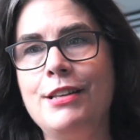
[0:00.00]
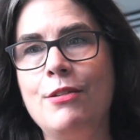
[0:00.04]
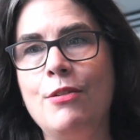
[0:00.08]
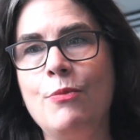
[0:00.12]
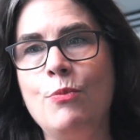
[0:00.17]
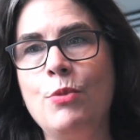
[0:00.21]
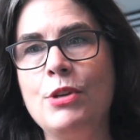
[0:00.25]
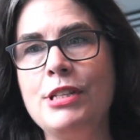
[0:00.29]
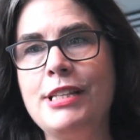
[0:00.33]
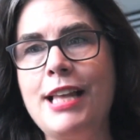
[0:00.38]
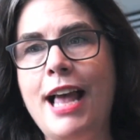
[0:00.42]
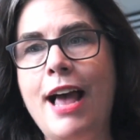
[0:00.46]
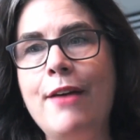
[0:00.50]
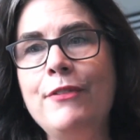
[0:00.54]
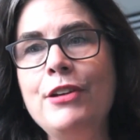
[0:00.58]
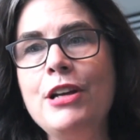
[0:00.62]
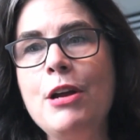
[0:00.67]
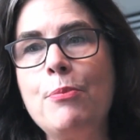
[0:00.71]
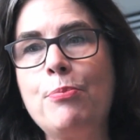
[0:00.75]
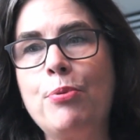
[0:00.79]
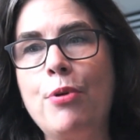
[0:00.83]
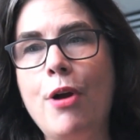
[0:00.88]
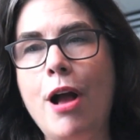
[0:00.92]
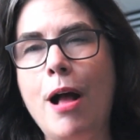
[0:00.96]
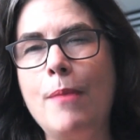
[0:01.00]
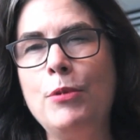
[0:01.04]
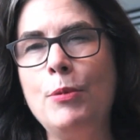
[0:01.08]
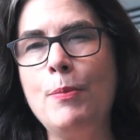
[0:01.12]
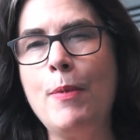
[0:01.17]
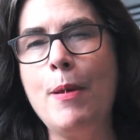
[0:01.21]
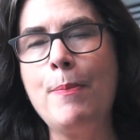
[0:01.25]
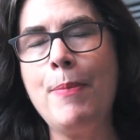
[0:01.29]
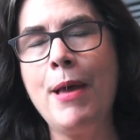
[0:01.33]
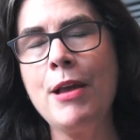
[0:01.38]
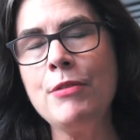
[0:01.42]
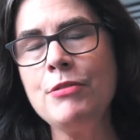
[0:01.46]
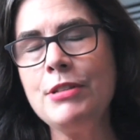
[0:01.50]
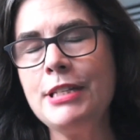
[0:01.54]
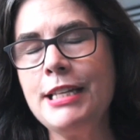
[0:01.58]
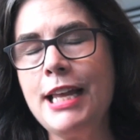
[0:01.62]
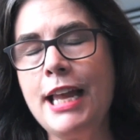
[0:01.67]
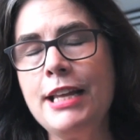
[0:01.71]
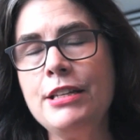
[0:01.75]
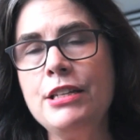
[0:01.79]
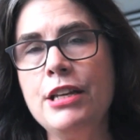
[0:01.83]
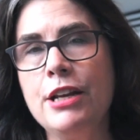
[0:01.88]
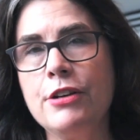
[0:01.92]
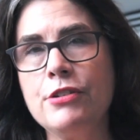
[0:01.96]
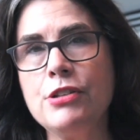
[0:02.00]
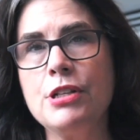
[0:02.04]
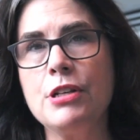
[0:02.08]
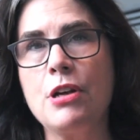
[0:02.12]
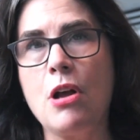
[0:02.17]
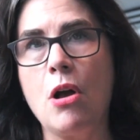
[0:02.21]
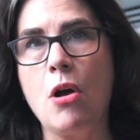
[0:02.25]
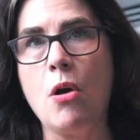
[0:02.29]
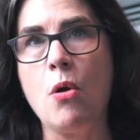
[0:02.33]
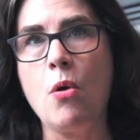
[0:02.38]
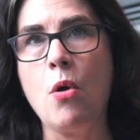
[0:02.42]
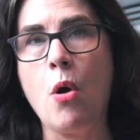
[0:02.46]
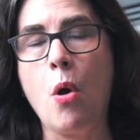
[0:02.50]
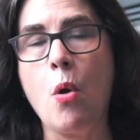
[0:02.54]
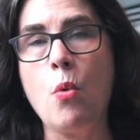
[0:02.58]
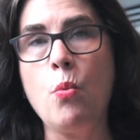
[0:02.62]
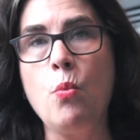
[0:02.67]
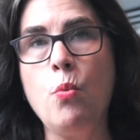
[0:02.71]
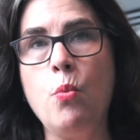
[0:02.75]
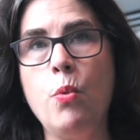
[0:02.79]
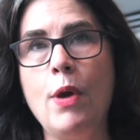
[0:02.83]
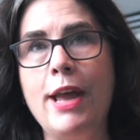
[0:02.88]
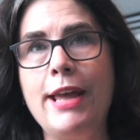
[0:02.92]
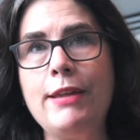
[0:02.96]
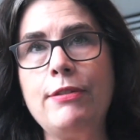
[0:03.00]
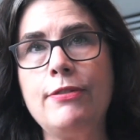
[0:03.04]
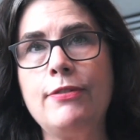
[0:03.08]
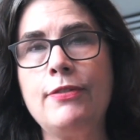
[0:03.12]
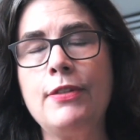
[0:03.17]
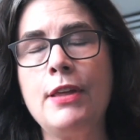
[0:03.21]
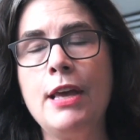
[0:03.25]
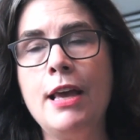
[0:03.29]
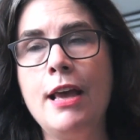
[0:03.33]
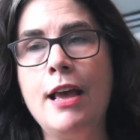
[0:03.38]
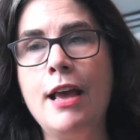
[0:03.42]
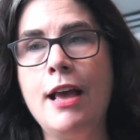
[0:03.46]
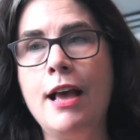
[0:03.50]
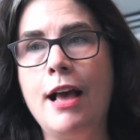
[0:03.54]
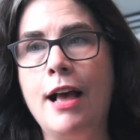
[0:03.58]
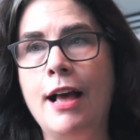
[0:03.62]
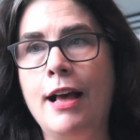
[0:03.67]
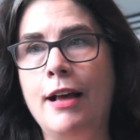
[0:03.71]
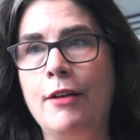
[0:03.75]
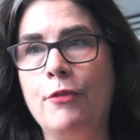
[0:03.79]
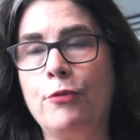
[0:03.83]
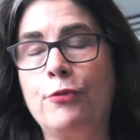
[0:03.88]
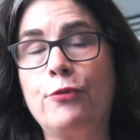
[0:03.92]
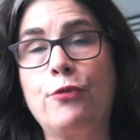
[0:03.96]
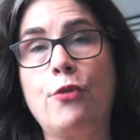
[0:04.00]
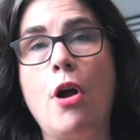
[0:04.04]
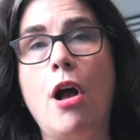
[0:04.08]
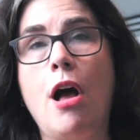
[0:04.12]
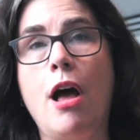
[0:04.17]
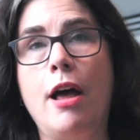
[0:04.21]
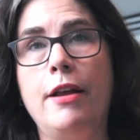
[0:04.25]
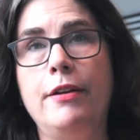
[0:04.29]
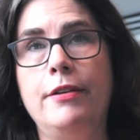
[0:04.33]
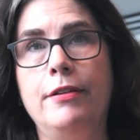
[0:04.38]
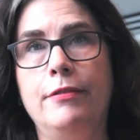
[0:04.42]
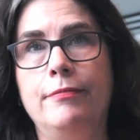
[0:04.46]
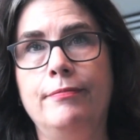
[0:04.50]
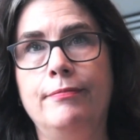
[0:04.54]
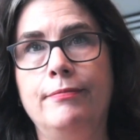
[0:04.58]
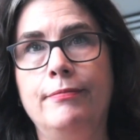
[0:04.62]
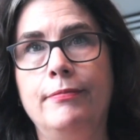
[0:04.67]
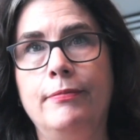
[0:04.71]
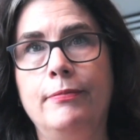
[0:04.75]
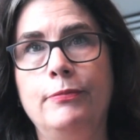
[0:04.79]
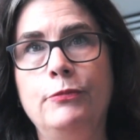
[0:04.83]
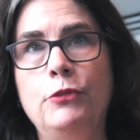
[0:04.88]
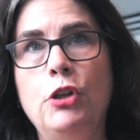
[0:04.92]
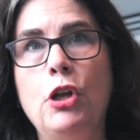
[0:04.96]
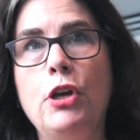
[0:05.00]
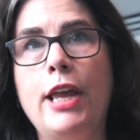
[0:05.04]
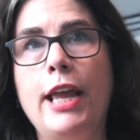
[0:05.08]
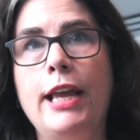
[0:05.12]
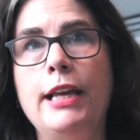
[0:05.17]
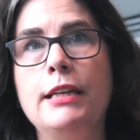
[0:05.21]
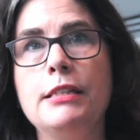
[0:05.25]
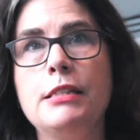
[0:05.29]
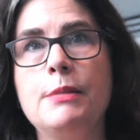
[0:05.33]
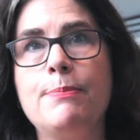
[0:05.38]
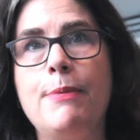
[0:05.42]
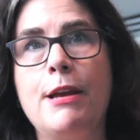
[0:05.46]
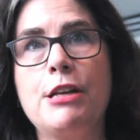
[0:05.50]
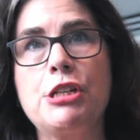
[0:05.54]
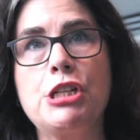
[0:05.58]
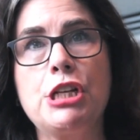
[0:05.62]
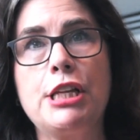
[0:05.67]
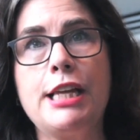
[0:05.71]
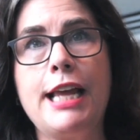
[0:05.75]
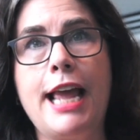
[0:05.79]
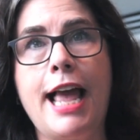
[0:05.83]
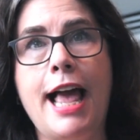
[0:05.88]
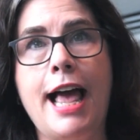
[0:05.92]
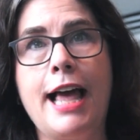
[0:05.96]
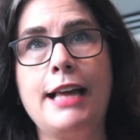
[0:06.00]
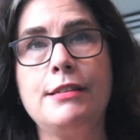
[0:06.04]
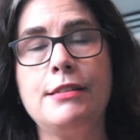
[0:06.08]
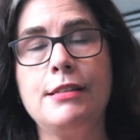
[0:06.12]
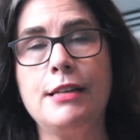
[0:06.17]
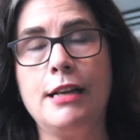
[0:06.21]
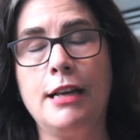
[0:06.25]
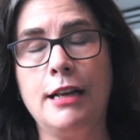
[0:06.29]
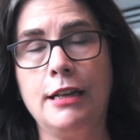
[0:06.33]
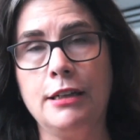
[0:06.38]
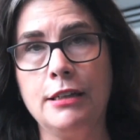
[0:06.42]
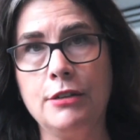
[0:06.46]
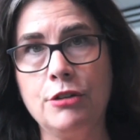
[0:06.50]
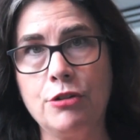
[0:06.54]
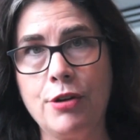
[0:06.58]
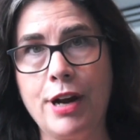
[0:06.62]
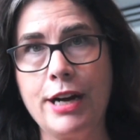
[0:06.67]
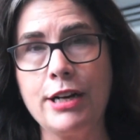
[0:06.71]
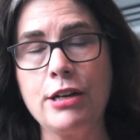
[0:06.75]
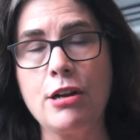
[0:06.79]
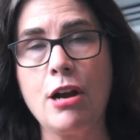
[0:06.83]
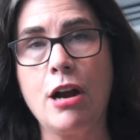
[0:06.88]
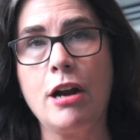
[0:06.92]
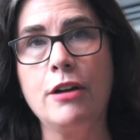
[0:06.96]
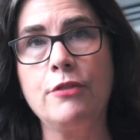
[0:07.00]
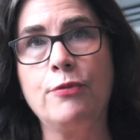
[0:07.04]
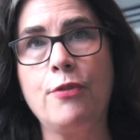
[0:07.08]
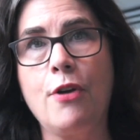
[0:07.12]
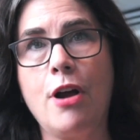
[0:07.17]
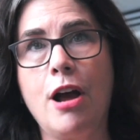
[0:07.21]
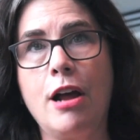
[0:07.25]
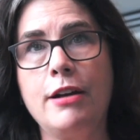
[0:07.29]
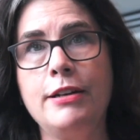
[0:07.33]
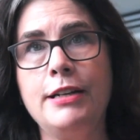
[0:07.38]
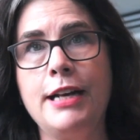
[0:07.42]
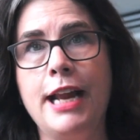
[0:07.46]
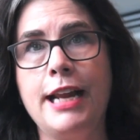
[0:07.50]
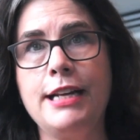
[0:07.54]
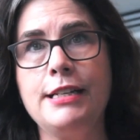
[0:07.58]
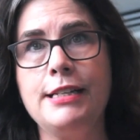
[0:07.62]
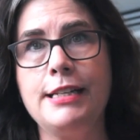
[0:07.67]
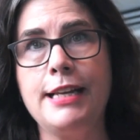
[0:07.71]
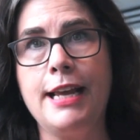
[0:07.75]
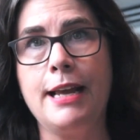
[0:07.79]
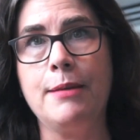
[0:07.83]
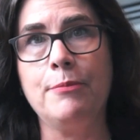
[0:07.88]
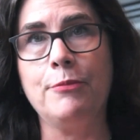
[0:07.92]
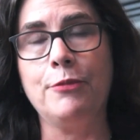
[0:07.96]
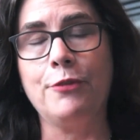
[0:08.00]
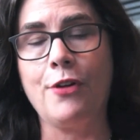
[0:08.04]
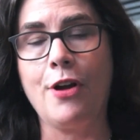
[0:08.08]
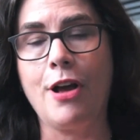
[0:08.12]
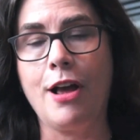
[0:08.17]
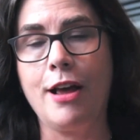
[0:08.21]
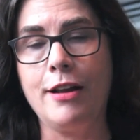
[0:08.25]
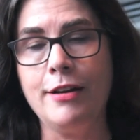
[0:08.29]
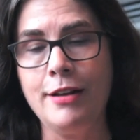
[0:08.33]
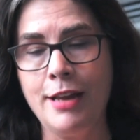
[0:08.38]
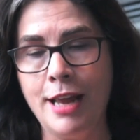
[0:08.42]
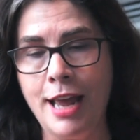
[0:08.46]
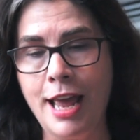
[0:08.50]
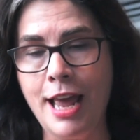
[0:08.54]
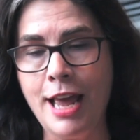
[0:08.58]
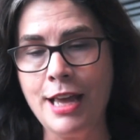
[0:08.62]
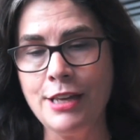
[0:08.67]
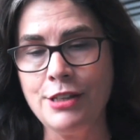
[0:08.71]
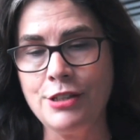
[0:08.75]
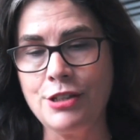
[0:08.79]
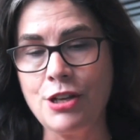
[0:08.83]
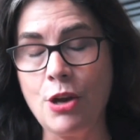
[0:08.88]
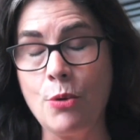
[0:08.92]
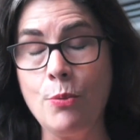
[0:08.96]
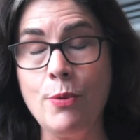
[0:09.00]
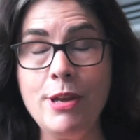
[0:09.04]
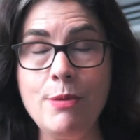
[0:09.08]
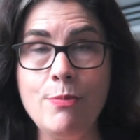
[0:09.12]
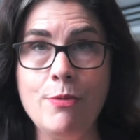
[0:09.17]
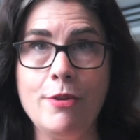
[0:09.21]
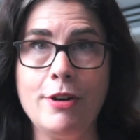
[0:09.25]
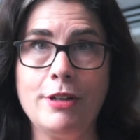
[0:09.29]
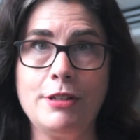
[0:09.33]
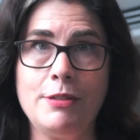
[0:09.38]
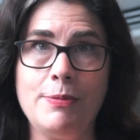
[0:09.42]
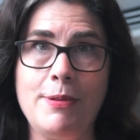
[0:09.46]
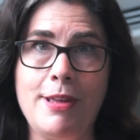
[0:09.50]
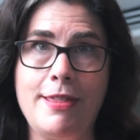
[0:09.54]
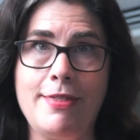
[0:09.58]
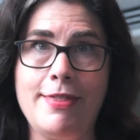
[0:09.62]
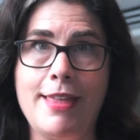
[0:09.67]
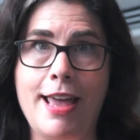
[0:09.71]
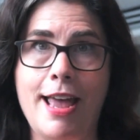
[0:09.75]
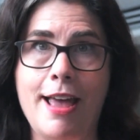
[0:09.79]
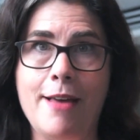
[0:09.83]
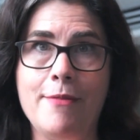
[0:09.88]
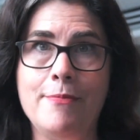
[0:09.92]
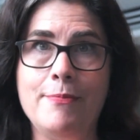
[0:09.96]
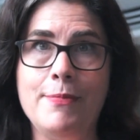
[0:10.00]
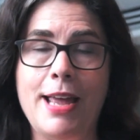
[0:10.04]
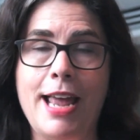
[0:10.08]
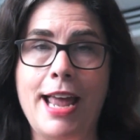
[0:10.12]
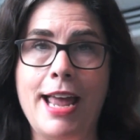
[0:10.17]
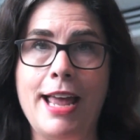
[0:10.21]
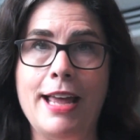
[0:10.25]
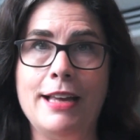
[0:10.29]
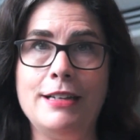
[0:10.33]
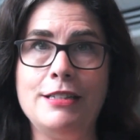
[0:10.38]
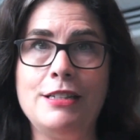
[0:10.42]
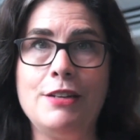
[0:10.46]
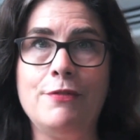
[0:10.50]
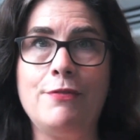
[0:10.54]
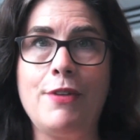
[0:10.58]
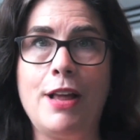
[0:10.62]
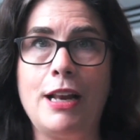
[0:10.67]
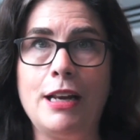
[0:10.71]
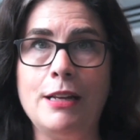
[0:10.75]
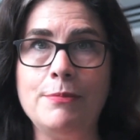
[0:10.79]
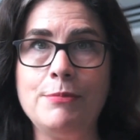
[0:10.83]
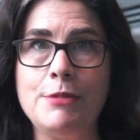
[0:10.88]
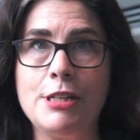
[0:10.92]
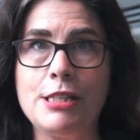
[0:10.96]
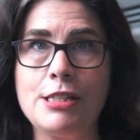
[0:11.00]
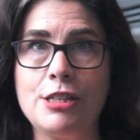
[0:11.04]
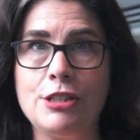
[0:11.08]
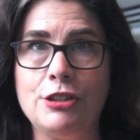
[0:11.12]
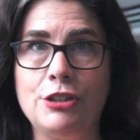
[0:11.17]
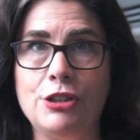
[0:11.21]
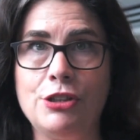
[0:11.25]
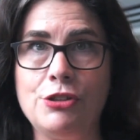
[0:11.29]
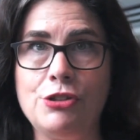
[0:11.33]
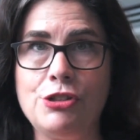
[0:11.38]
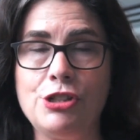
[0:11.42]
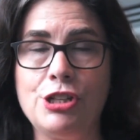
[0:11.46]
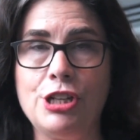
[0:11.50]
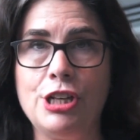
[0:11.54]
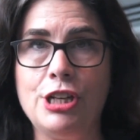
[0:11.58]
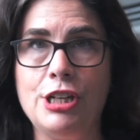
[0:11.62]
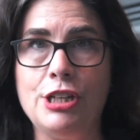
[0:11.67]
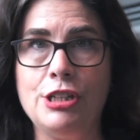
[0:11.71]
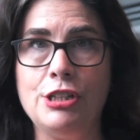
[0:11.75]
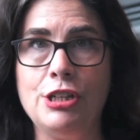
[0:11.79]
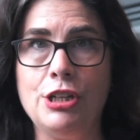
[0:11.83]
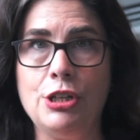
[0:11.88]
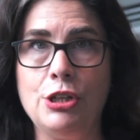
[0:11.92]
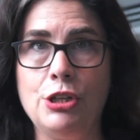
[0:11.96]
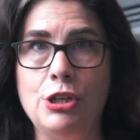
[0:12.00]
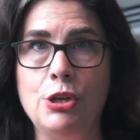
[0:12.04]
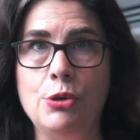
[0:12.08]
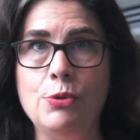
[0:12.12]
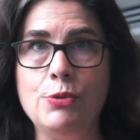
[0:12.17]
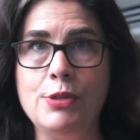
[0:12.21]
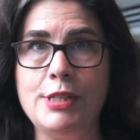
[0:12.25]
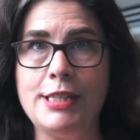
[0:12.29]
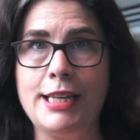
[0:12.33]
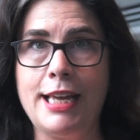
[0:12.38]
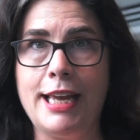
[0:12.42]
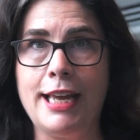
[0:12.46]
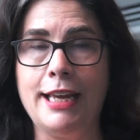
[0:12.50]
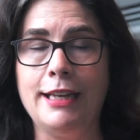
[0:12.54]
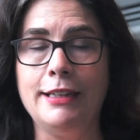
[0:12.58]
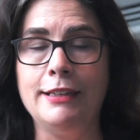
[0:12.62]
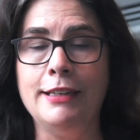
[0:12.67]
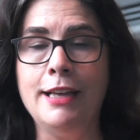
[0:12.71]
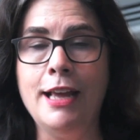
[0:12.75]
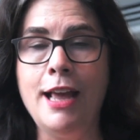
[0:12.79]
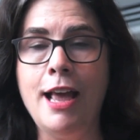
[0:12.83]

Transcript: was having a problem about 10 years ago with fraud, looking especially at credit card fraud and ATM fraud. So we worked with them and developed a solution using